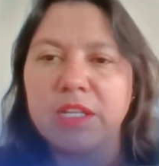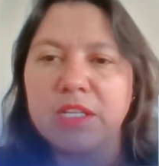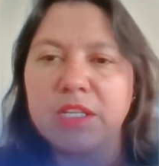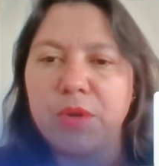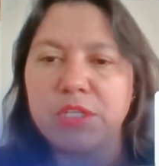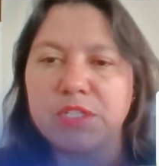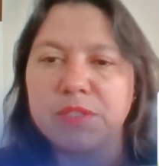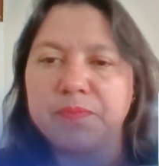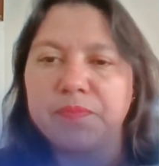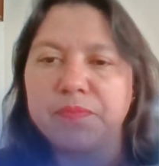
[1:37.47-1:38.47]
Next point.
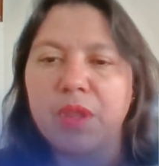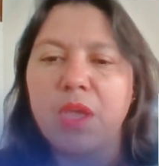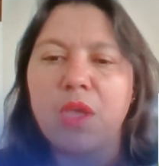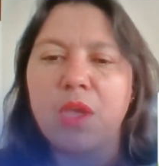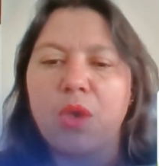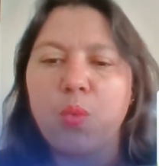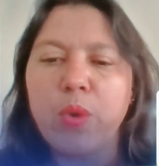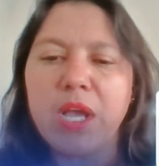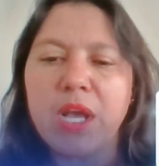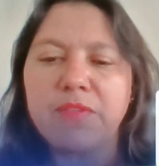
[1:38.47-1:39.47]

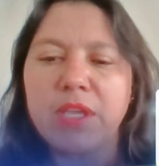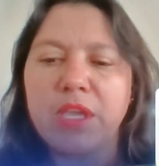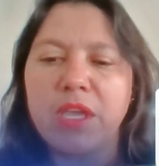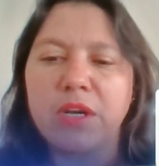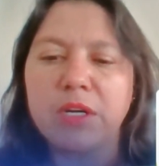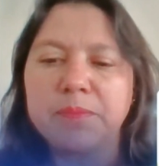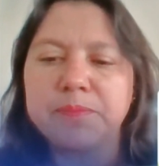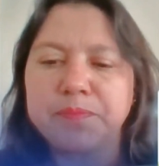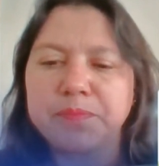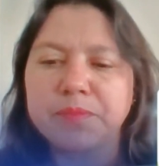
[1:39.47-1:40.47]
We have here
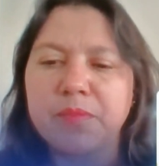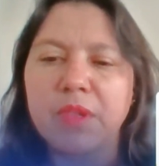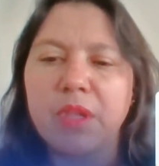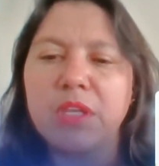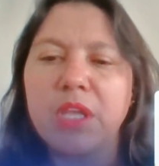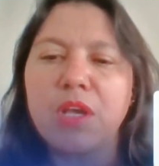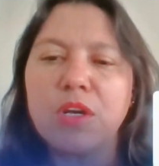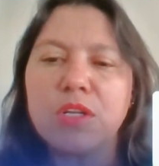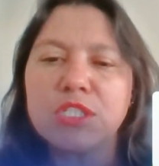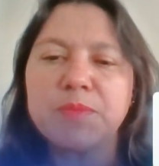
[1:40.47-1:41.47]
the
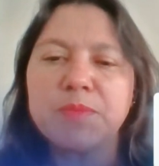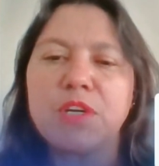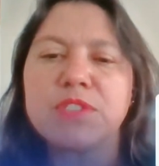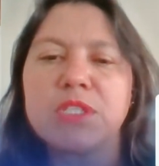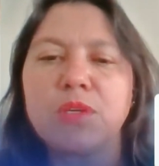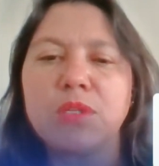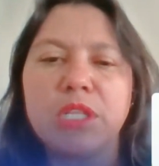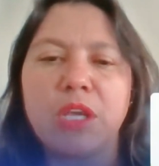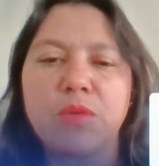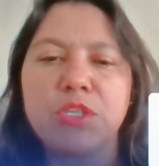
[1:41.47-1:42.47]
concept of second
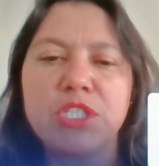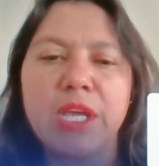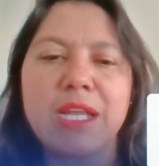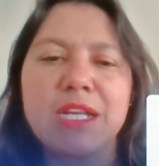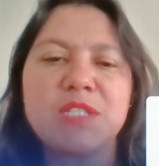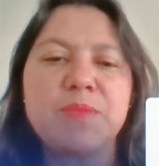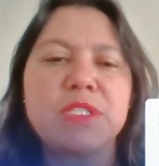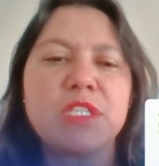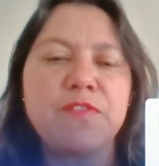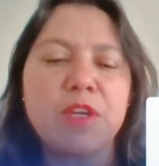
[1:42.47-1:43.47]
language and
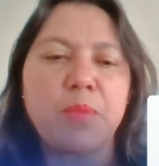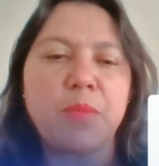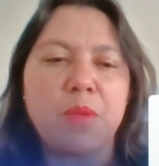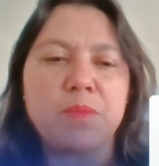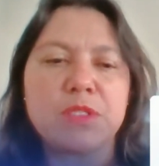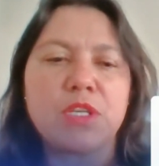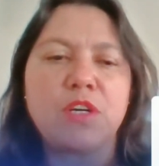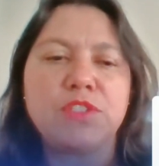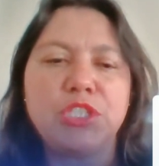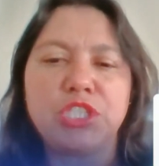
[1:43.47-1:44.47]
specific problems
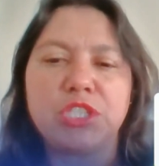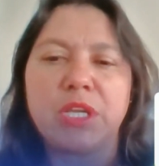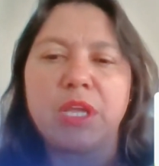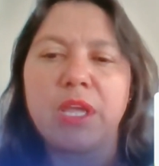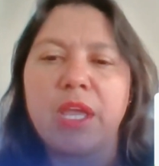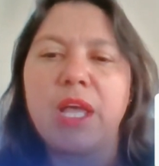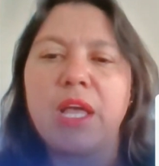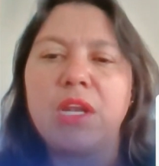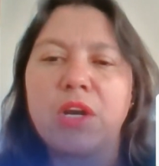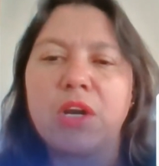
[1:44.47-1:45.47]
of teaching
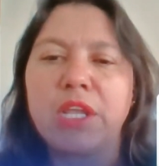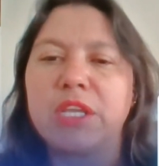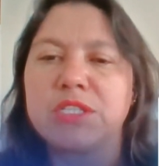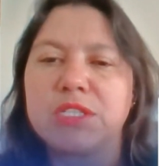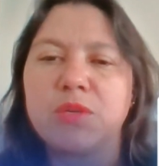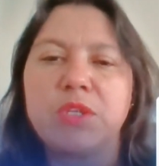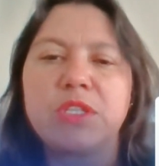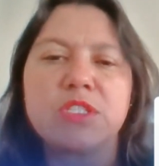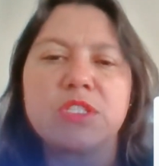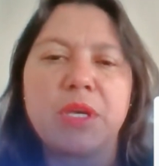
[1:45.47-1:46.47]
and learning it
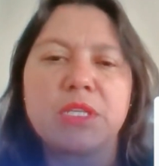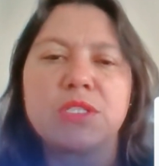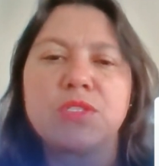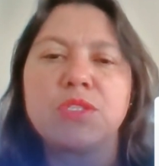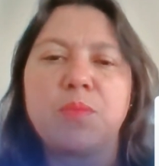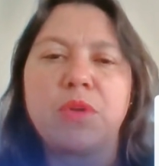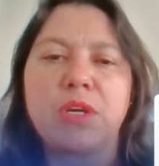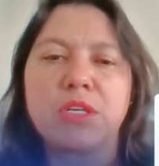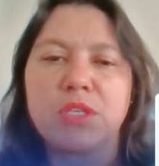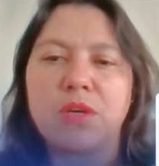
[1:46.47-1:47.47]
with respect to the
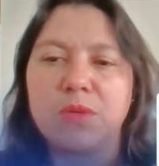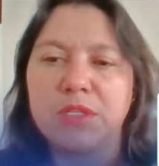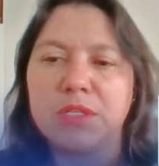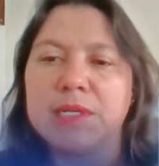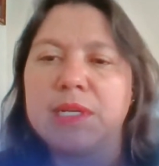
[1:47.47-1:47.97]
mother tongue.